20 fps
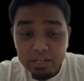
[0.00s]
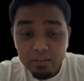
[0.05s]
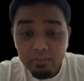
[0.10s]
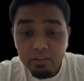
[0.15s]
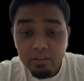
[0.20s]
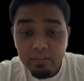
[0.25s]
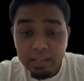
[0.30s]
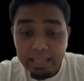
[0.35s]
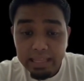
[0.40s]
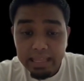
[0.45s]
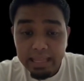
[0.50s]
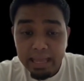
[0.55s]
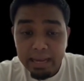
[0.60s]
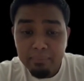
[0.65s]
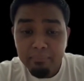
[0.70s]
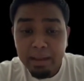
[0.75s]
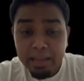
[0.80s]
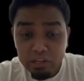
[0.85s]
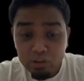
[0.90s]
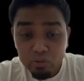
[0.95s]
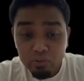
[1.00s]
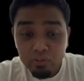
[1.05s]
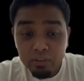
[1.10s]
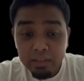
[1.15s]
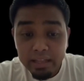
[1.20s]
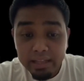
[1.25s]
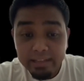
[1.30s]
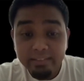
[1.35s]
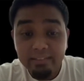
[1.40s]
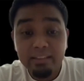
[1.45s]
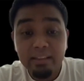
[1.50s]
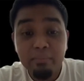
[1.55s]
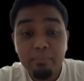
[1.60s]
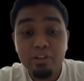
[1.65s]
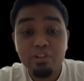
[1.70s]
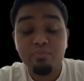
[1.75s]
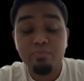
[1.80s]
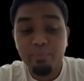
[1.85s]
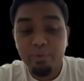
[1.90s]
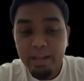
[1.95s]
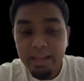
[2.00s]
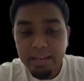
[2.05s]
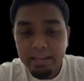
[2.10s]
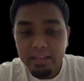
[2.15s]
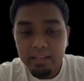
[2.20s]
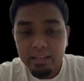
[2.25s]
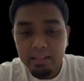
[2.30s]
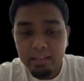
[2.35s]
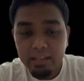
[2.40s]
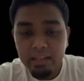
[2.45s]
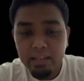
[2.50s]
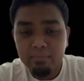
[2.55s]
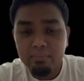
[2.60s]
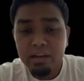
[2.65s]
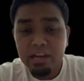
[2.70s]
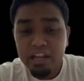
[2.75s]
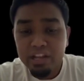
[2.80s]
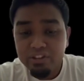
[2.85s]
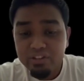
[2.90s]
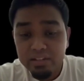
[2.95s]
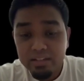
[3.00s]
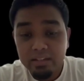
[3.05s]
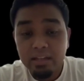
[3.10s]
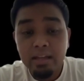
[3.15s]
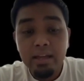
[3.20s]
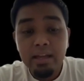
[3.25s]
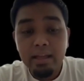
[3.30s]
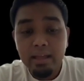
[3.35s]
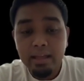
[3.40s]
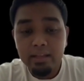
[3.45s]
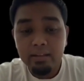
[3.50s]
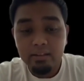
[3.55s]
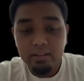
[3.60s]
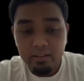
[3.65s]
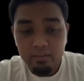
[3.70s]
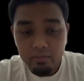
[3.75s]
7E and MyNews established brand in Malaysia can